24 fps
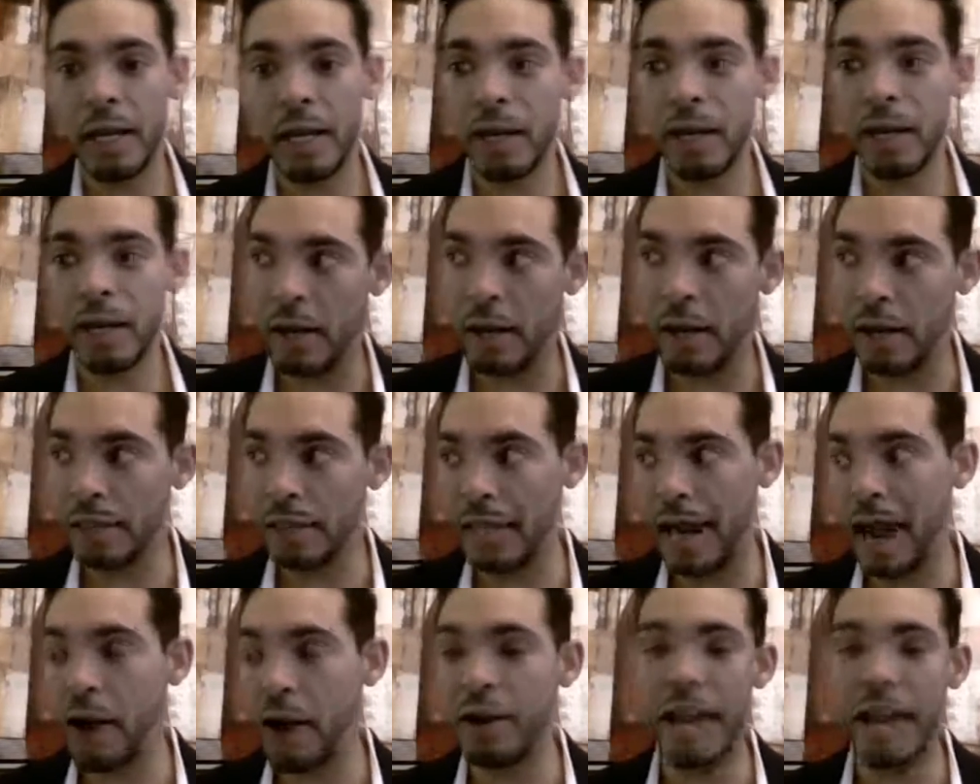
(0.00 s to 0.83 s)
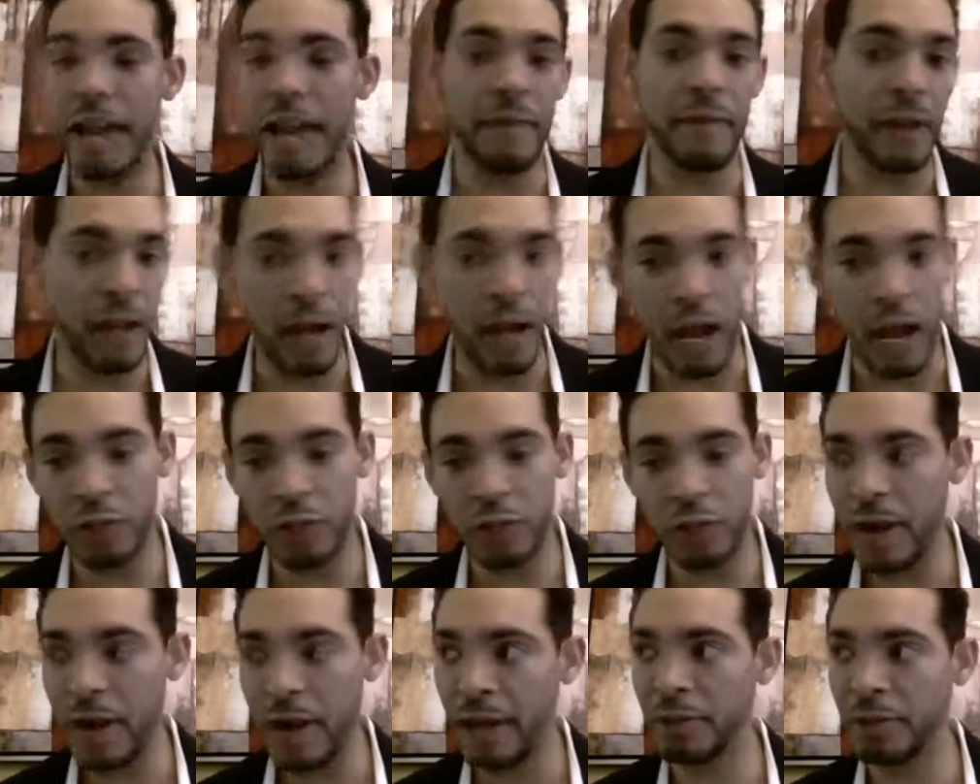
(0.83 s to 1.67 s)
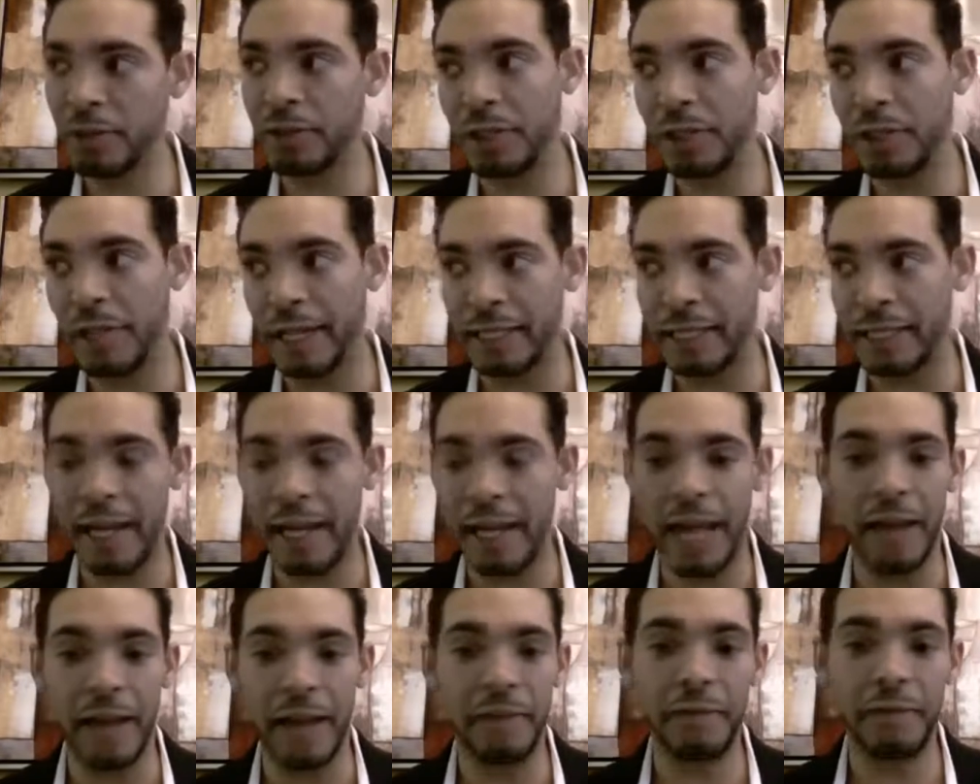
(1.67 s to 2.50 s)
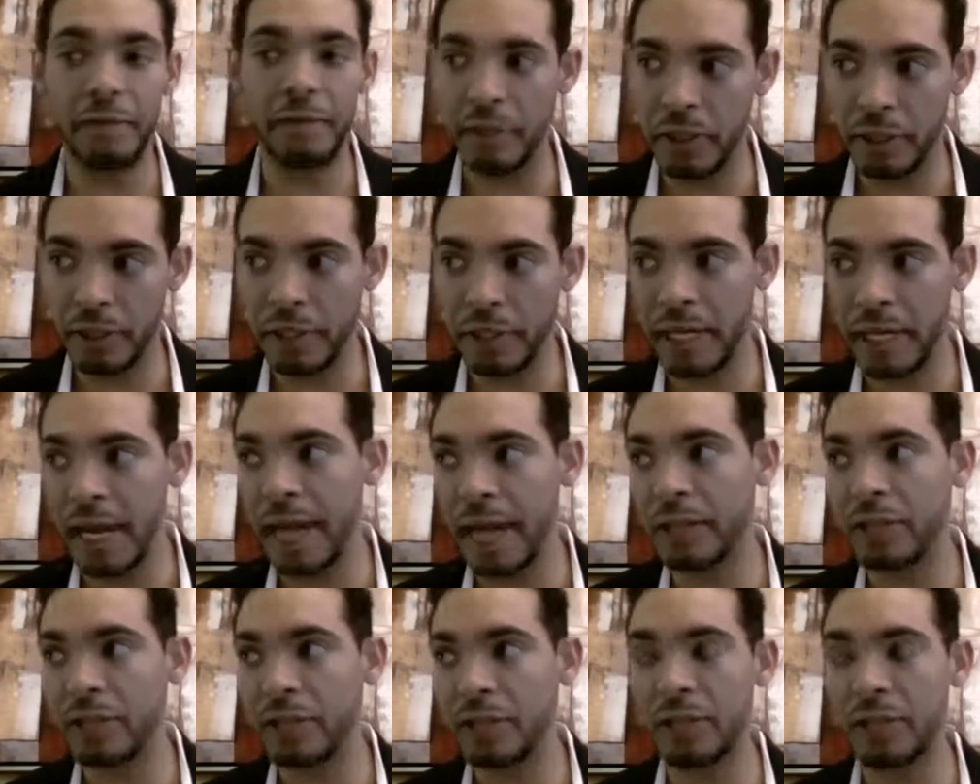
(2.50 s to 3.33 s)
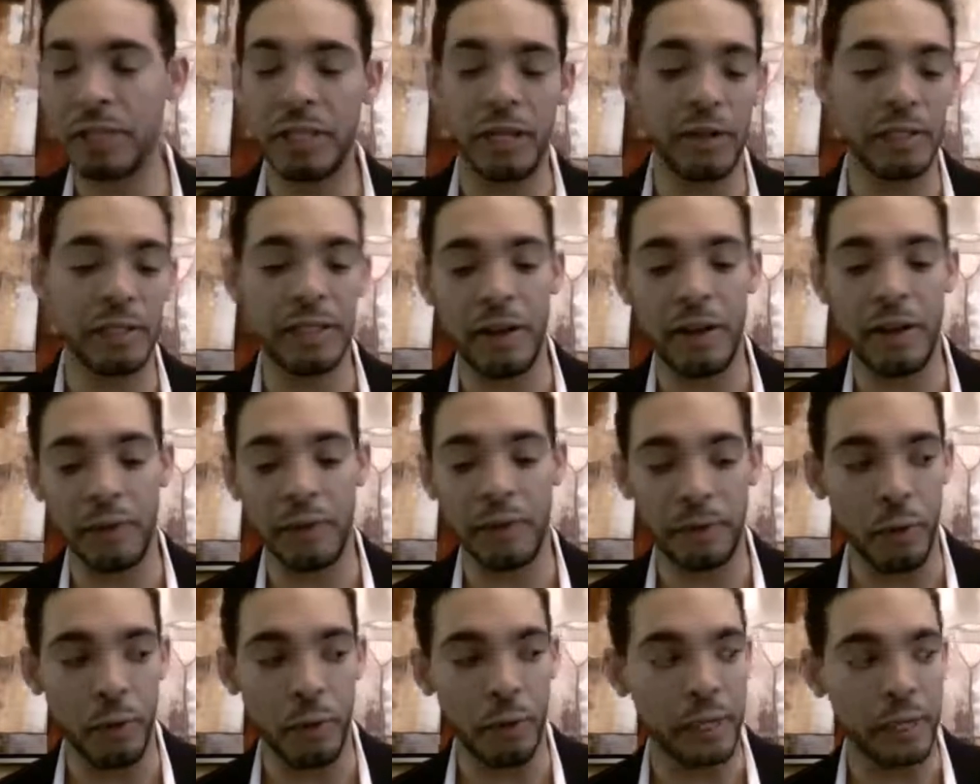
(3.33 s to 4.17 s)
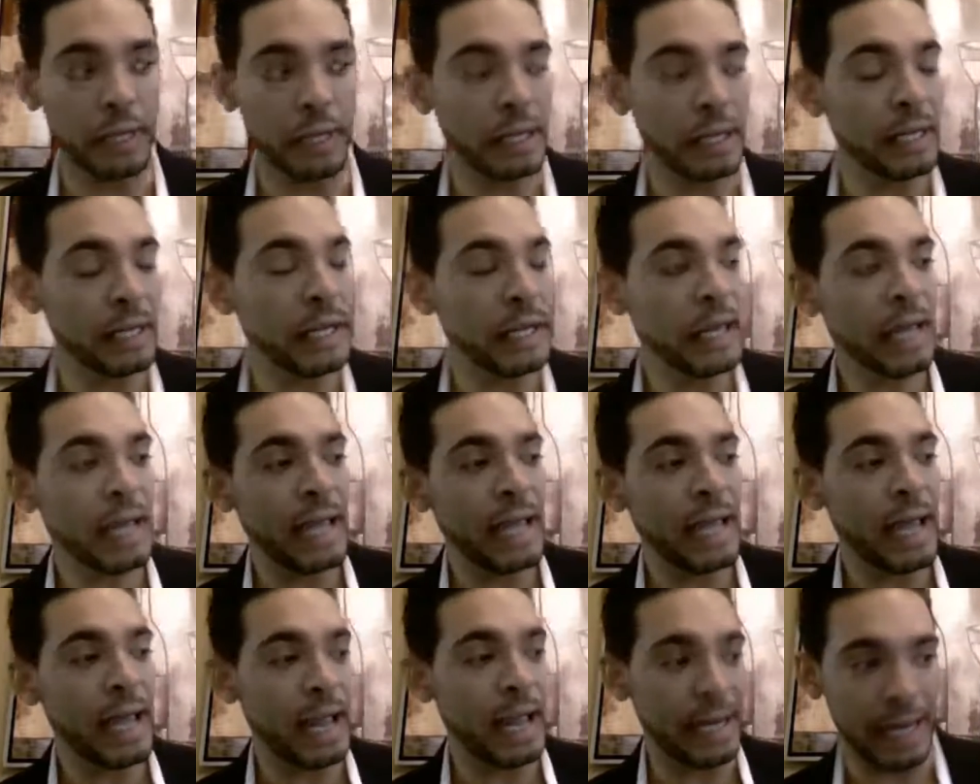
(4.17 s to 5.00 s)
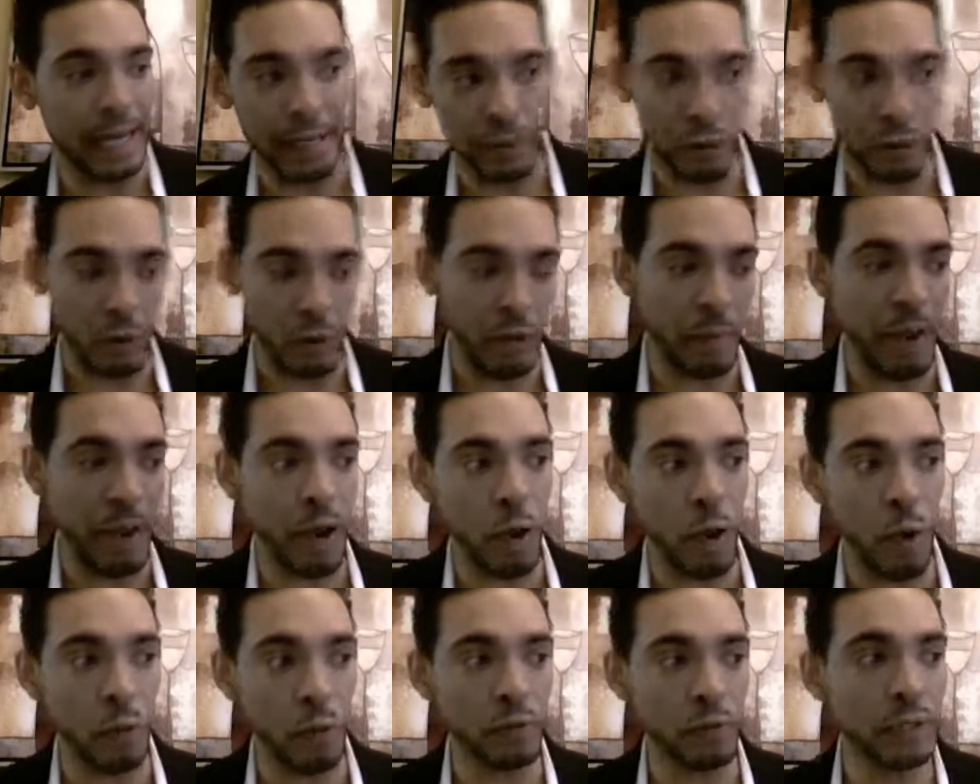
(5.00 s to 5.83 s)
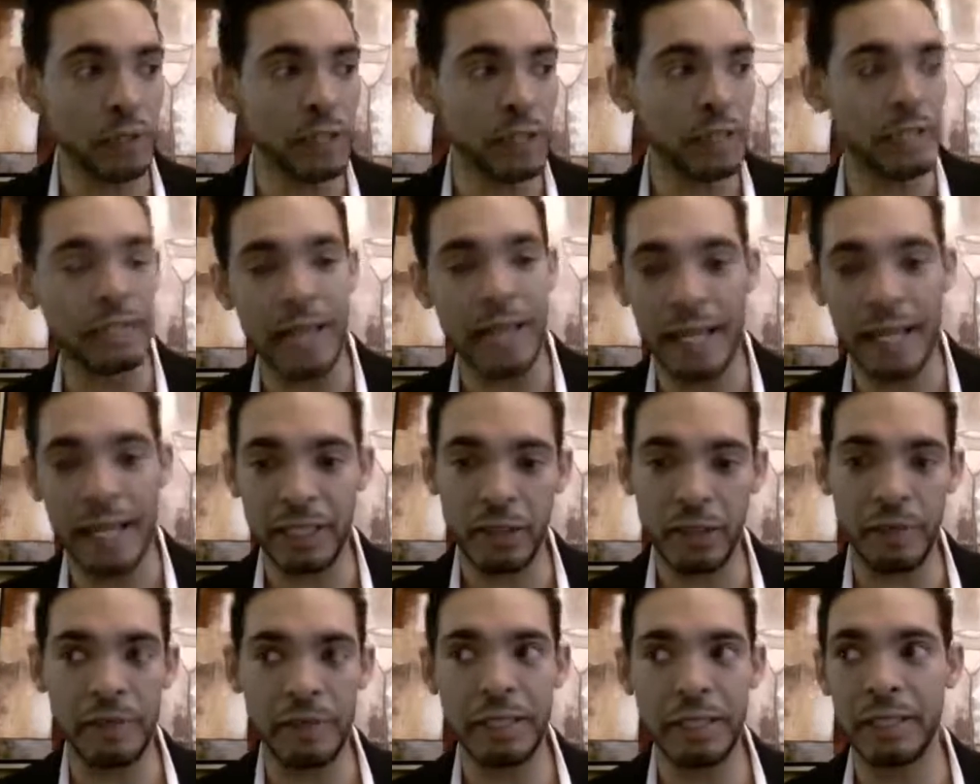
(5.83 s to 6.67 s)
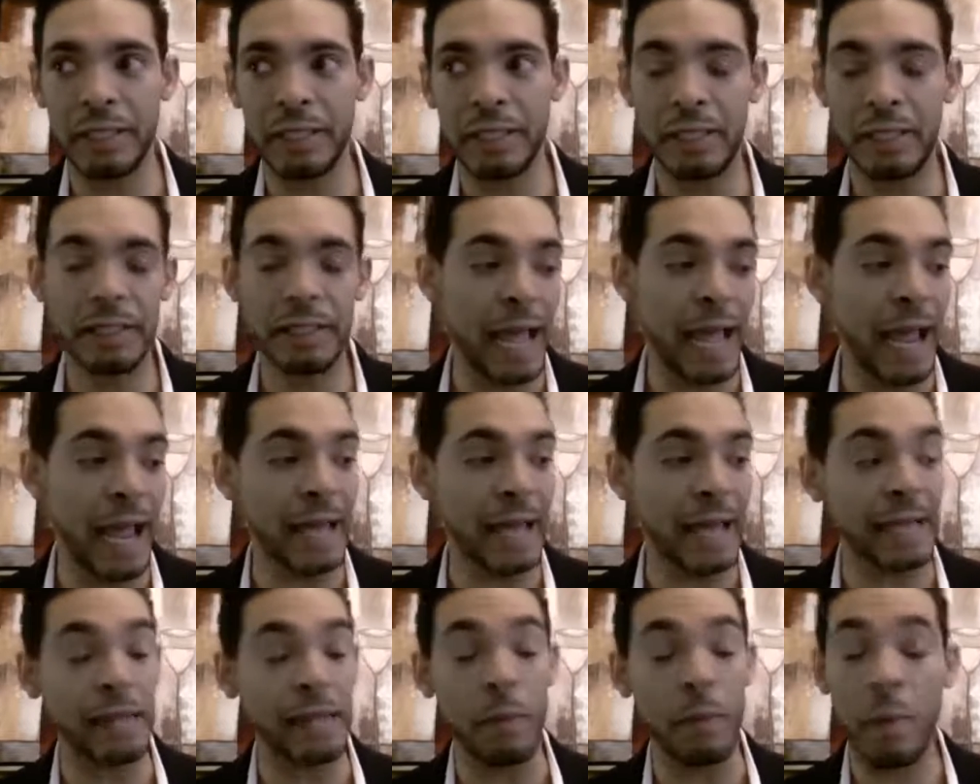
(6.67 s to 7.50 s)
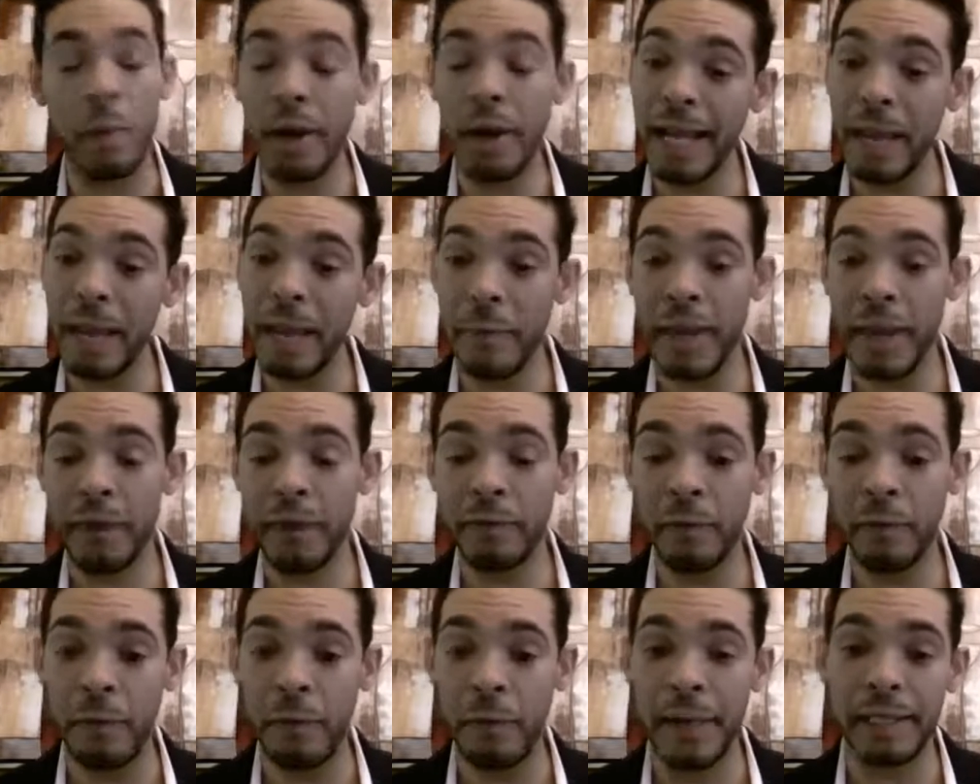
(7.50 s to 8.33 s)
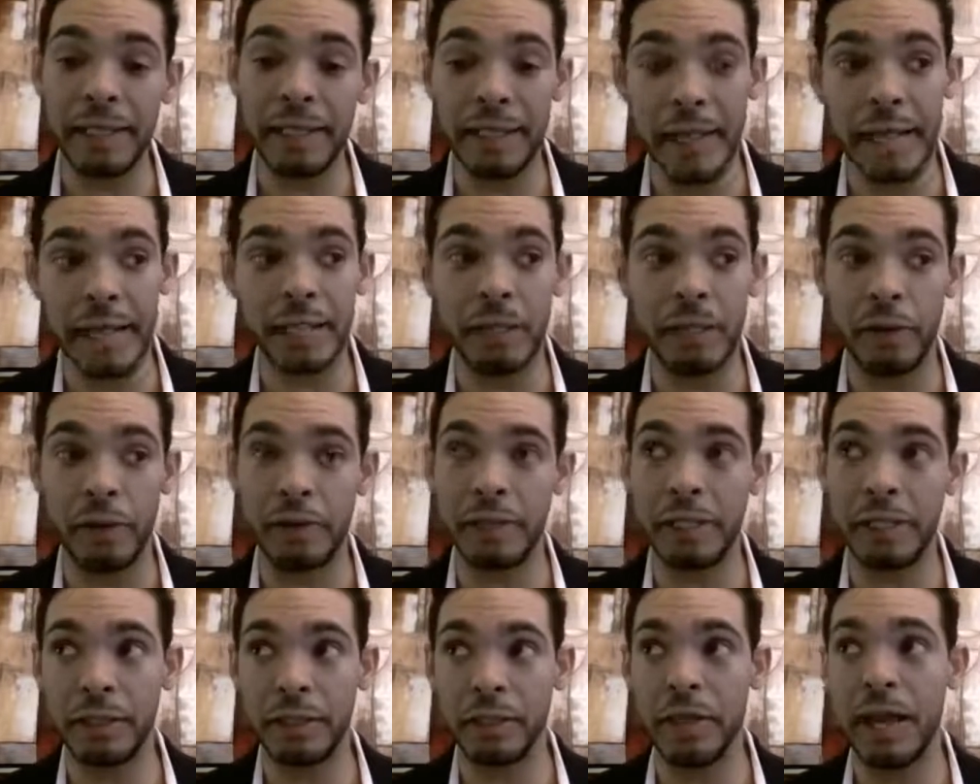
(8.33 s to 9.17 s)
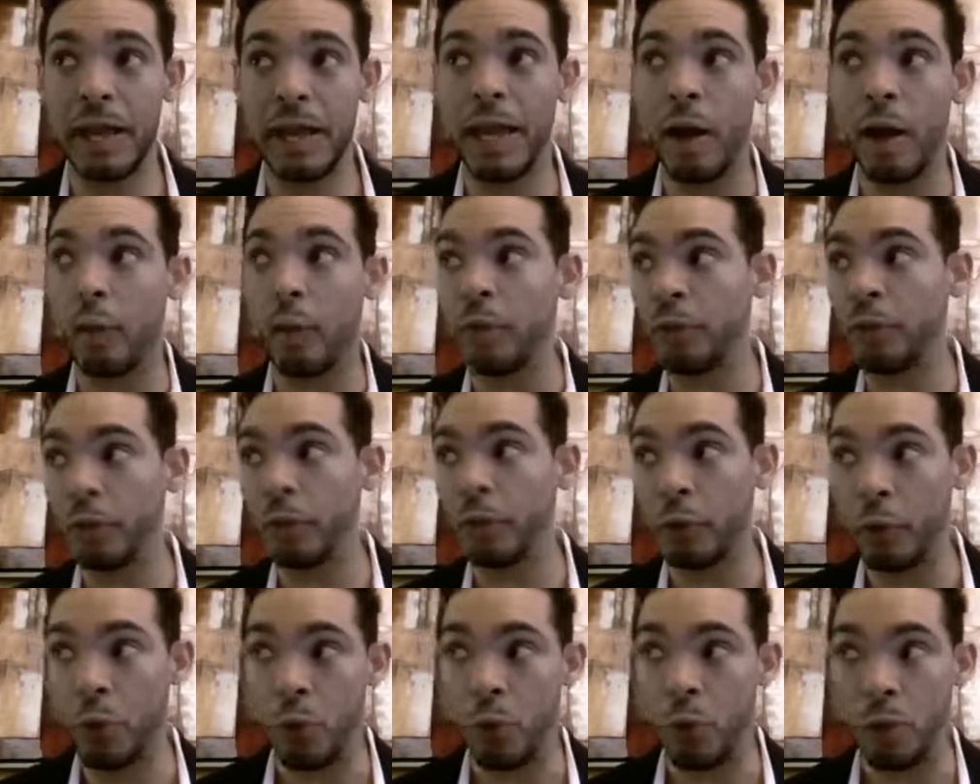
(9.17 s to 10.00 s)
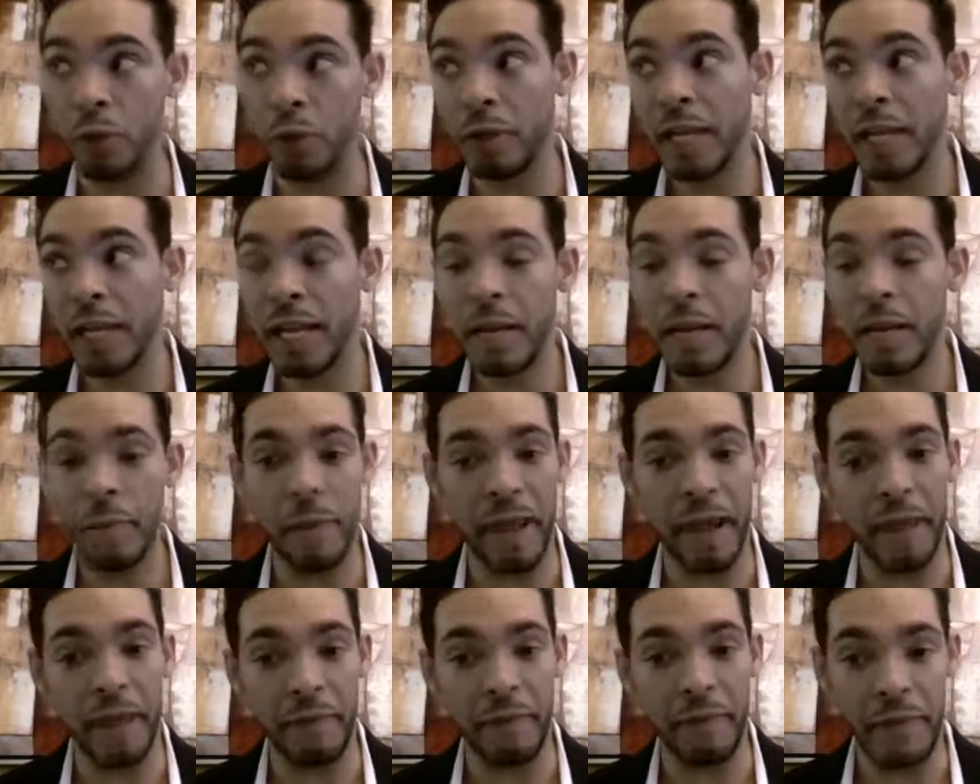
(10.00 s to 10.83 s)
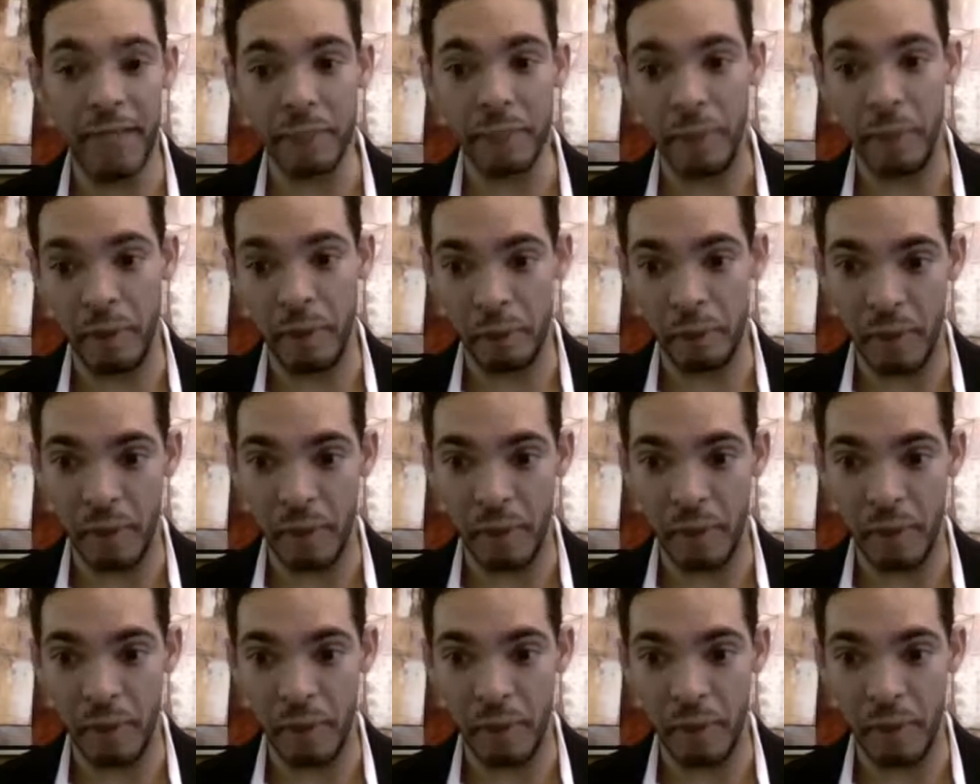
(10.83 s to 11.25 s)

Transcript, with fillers: uh, that I already have a contractor selected. I have good connections here in South Florida, and then doing my own design services on the side. And the money I make from my design services is gonna help fuel my investment